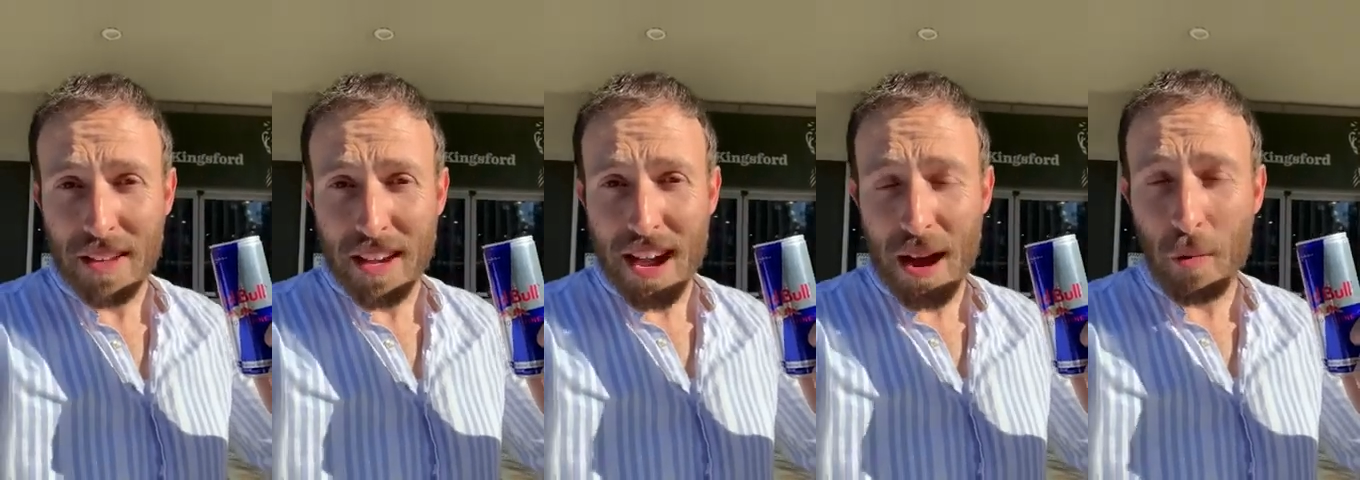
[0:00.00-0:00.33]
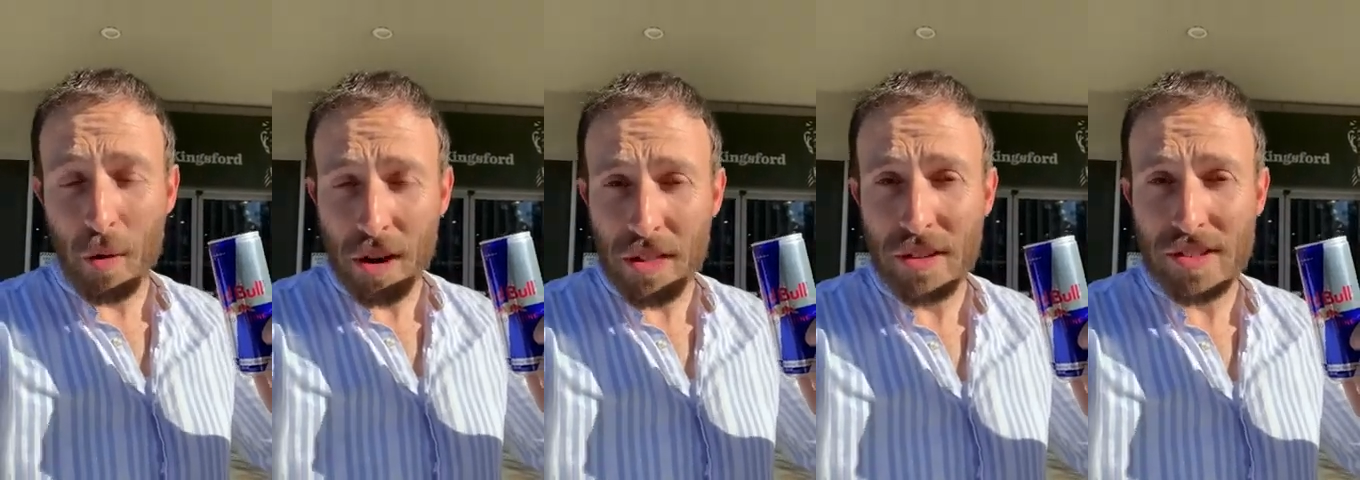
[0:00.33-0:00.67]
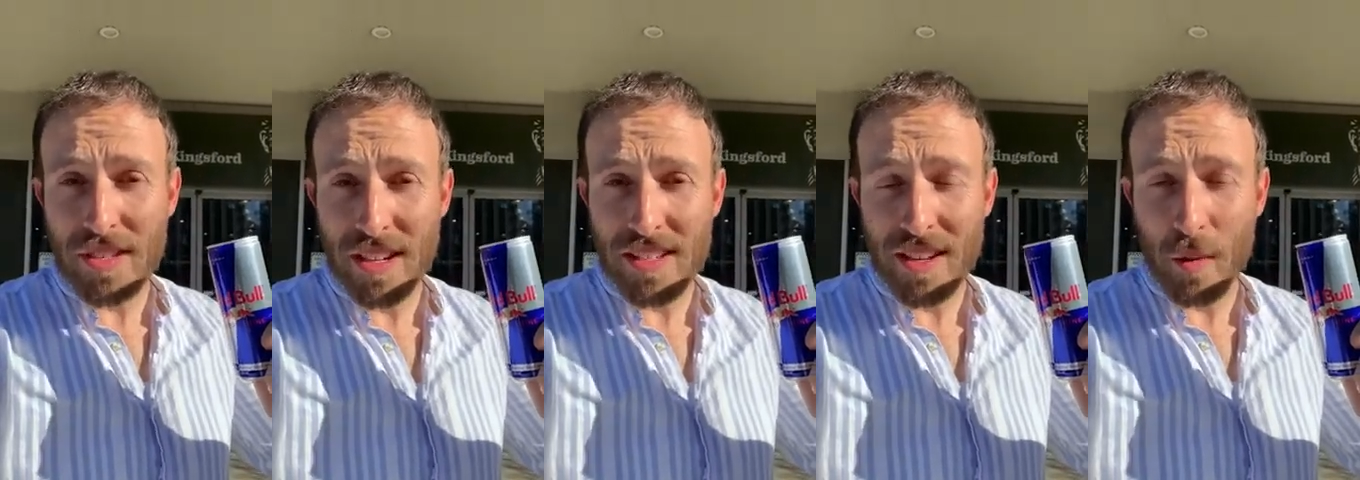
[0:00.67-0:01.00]
and what are those
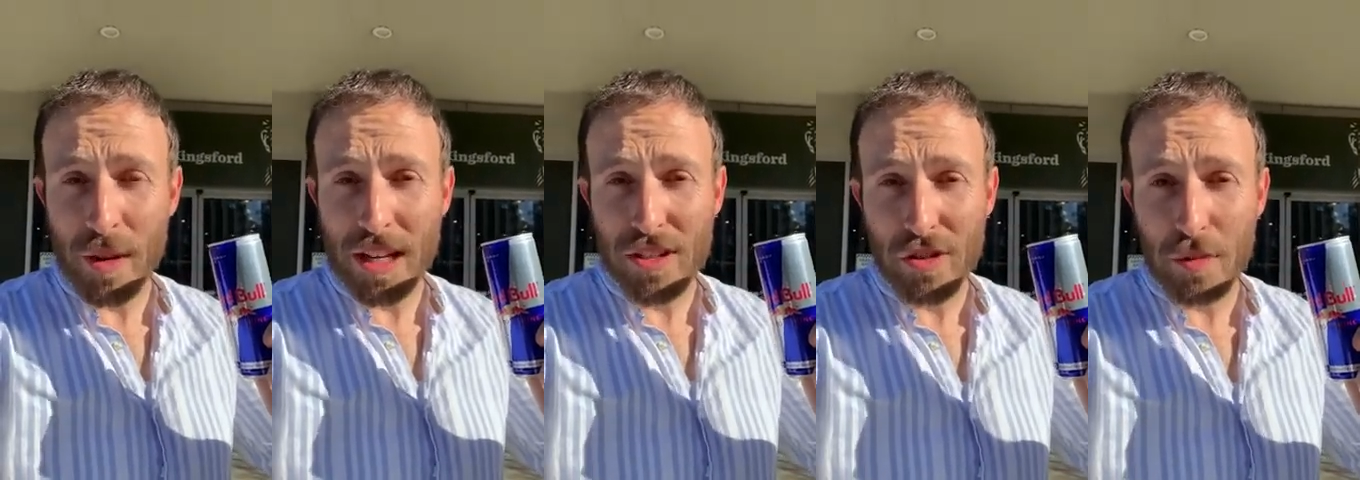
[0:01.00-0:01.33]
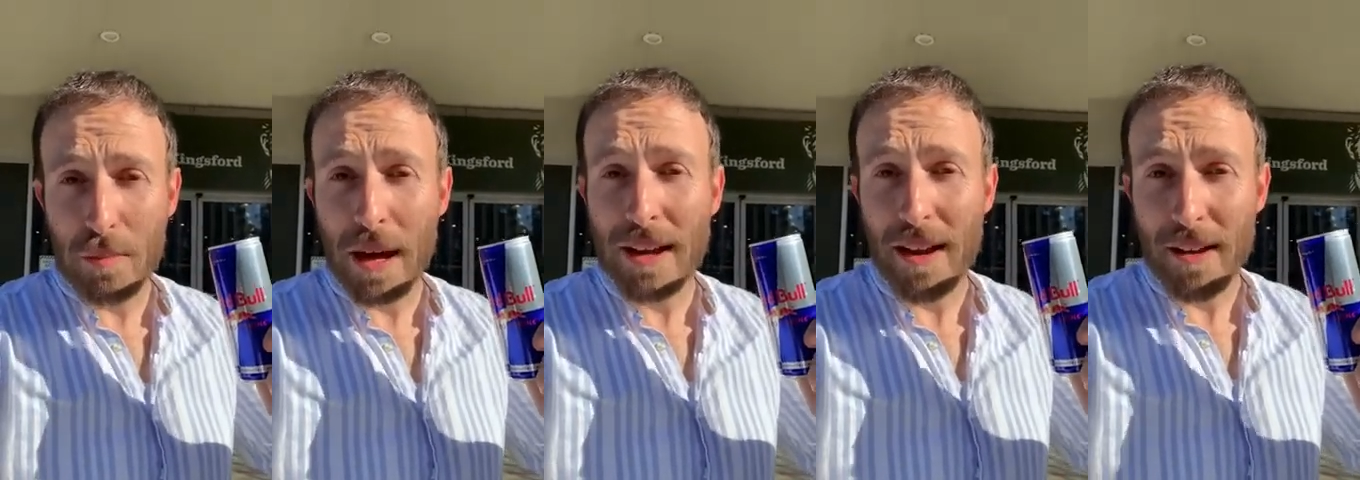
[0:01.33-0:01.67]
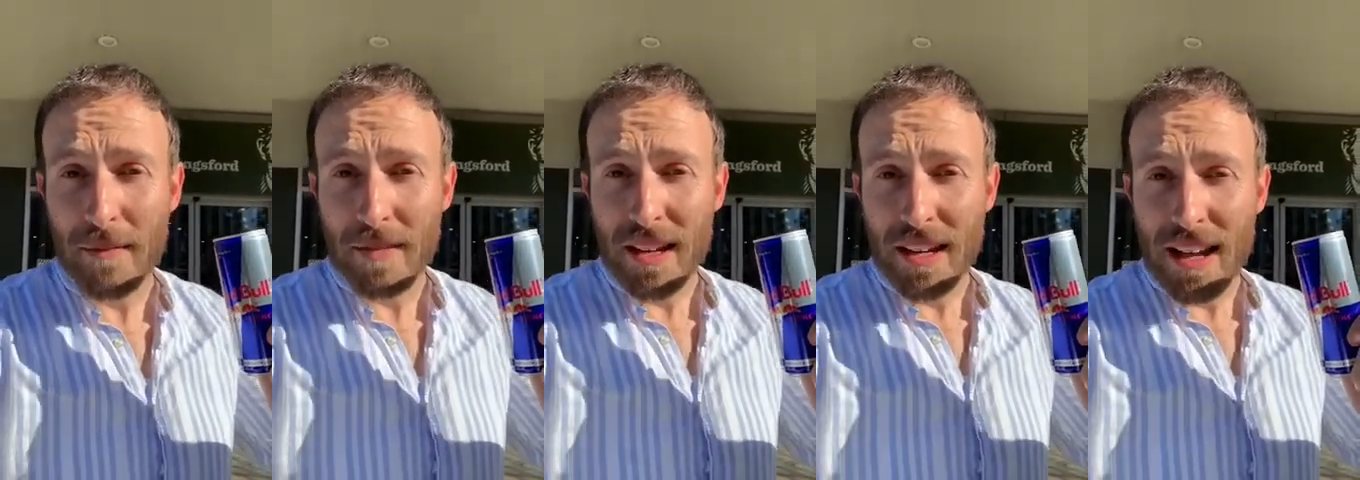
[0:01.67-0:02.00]
things that we can do better?
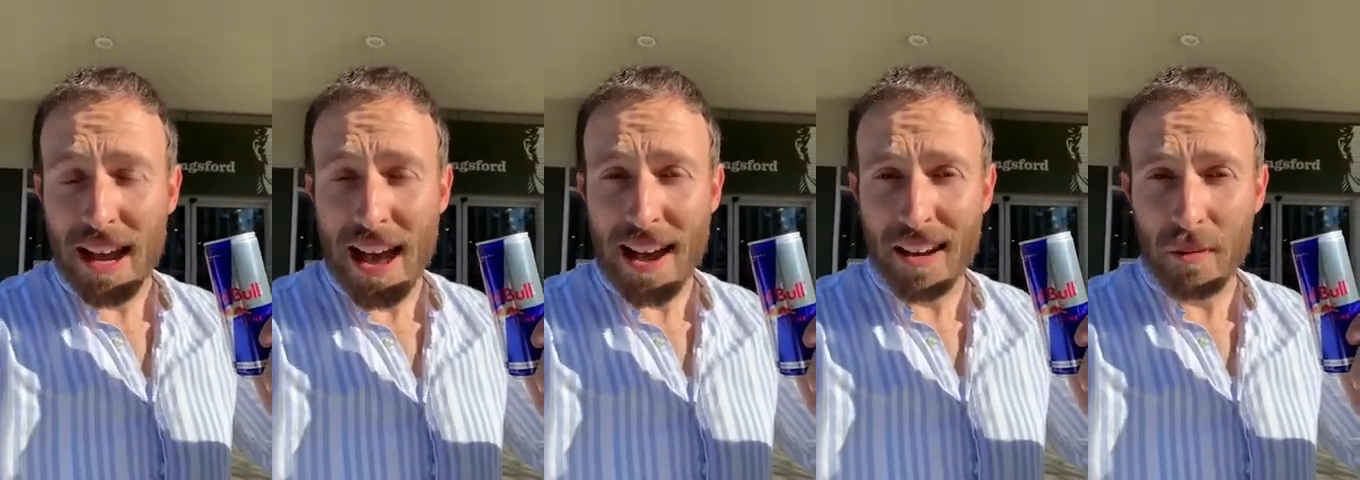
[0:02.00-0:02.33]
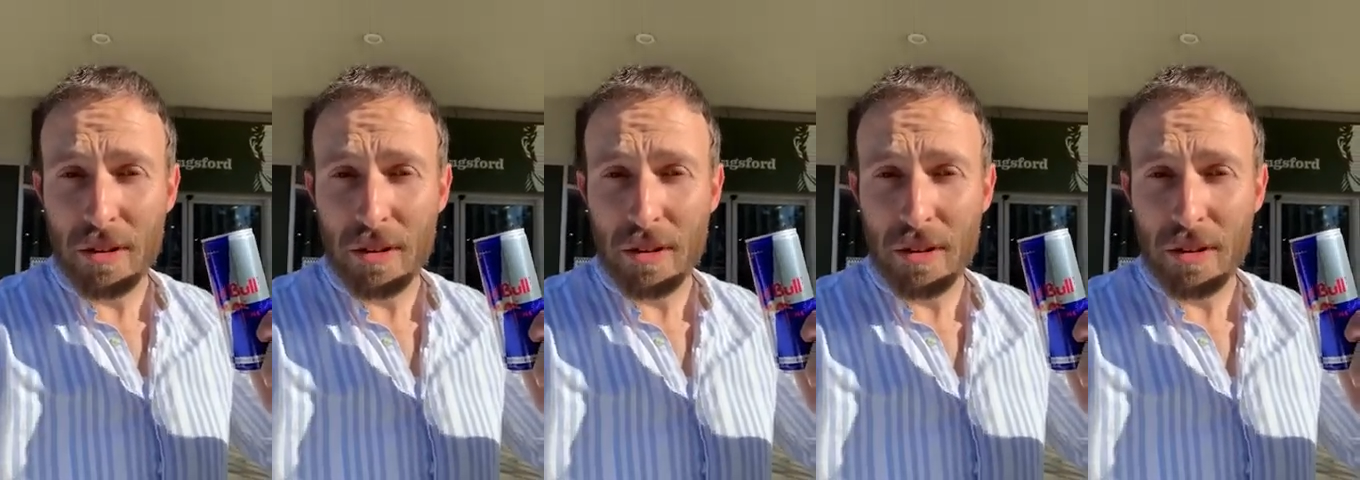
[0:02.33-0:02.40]
How can